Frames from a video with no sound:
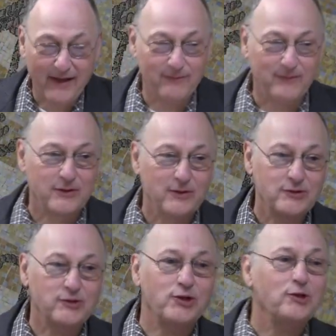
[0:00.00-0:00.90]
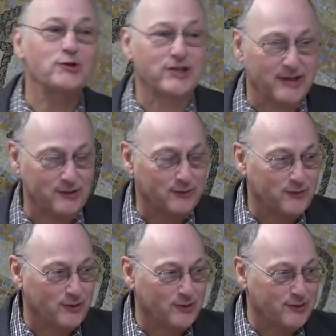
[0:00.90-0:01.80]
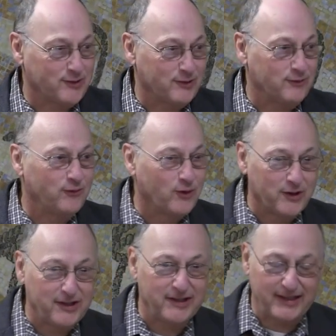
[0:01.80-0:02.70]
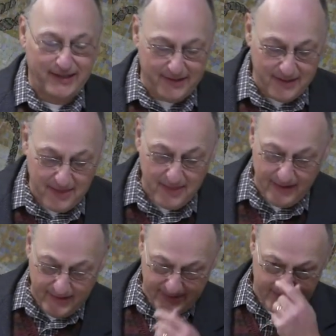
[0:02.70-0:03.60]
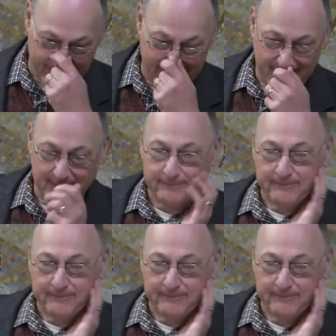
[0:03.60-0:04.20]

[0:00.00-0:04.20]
have two sets of sources for you in this case.